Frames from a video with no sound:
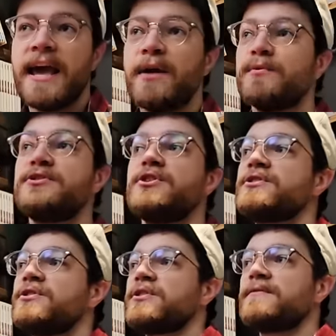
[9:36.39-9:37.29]
and was
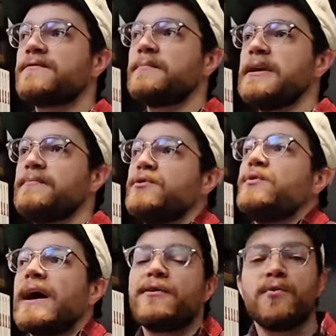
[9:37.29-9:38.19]
just looking for people who had